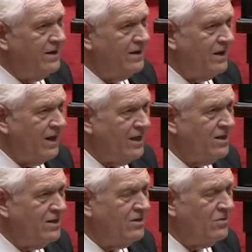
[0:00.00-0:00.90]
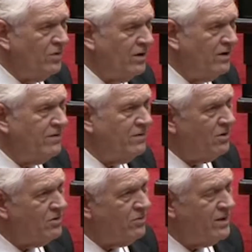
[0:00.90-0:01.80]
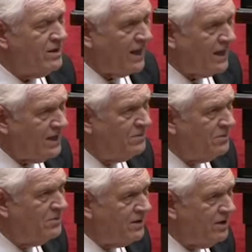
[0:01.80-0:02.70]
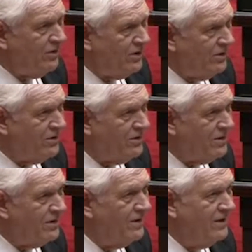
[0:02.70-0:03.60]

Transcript: Glass is one of the most recyclable materials,